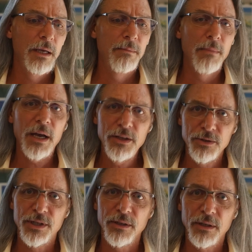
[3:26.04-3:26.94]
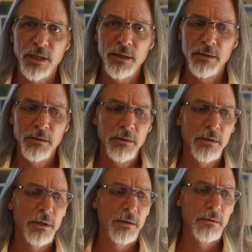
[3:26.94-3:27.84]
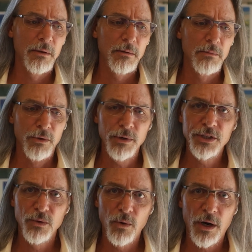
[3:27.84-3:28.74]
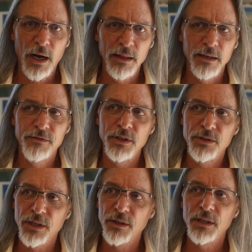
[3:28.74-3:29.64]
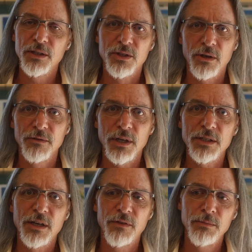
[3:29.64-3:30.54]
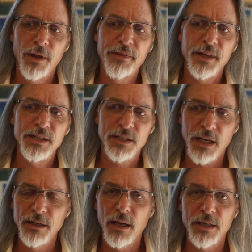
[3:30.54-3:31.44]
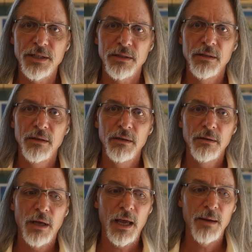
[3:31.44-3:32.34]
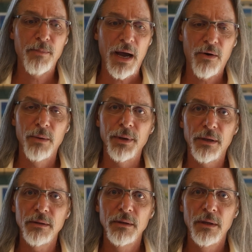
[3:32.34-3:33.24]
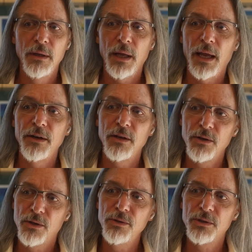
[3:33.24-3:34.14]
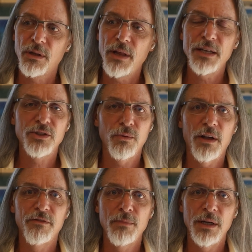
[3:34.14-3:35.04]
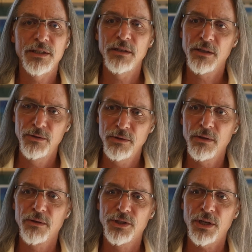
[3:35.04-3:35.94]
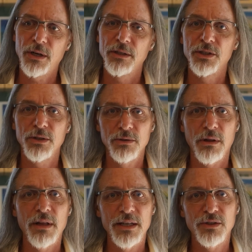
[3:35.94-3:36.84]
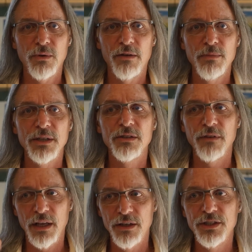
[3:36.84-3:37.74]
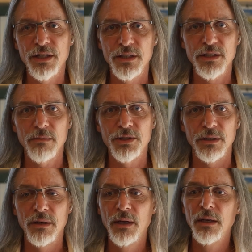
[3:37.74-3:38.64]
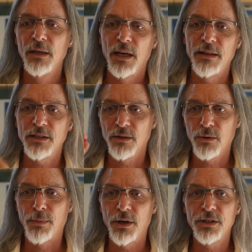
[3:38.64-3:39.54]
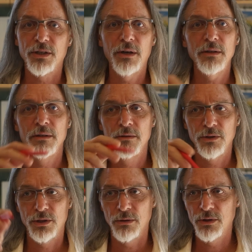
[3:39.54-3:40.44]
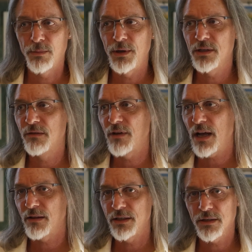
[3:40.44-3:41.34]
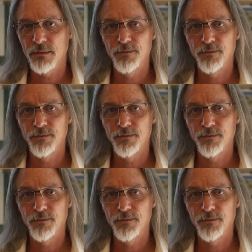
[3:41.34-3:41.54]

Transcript: In my utility, the region where I live, the utility that serves us every month, they send us a power bill, and it includes the last 12 months. It includes a little chart that shows the last 12 months of energy consumption. And that's a little bar chart, shows the peaks and valleys,